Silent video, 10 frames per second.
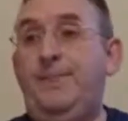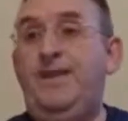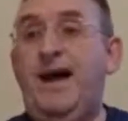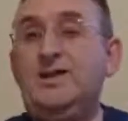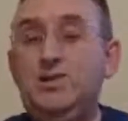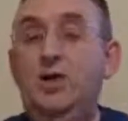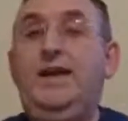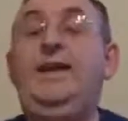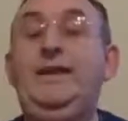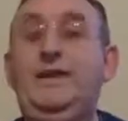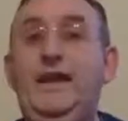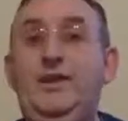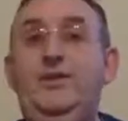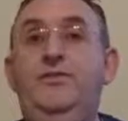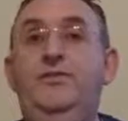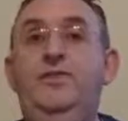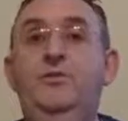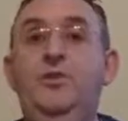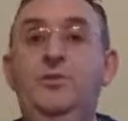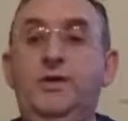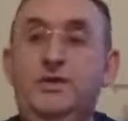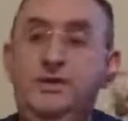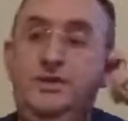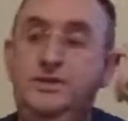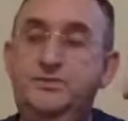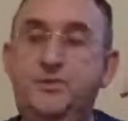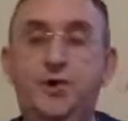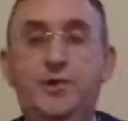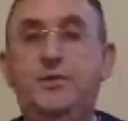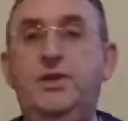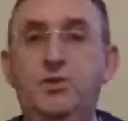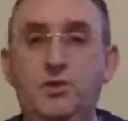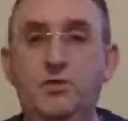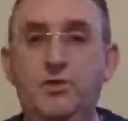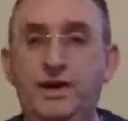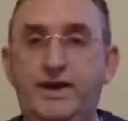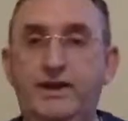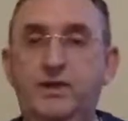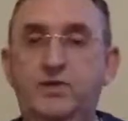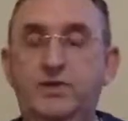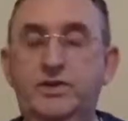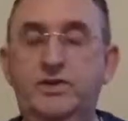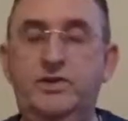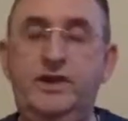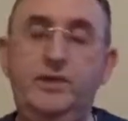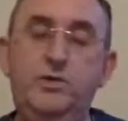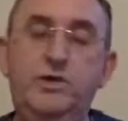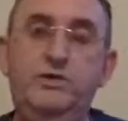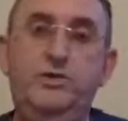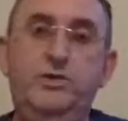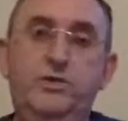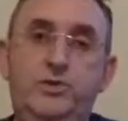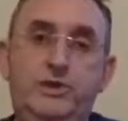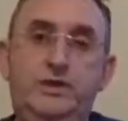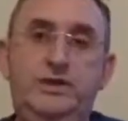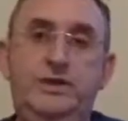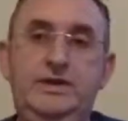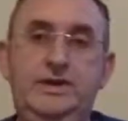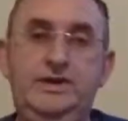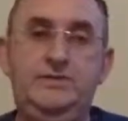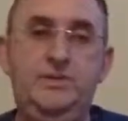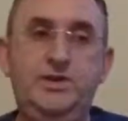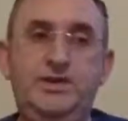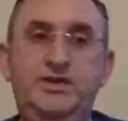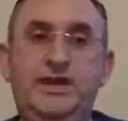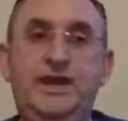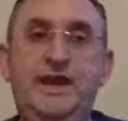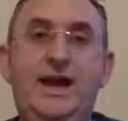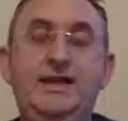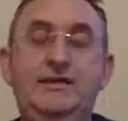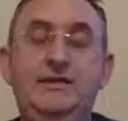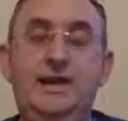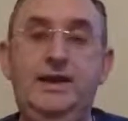that's all I can think of at the moment. There's probably a lot more I can go into, and I will do as much as I can.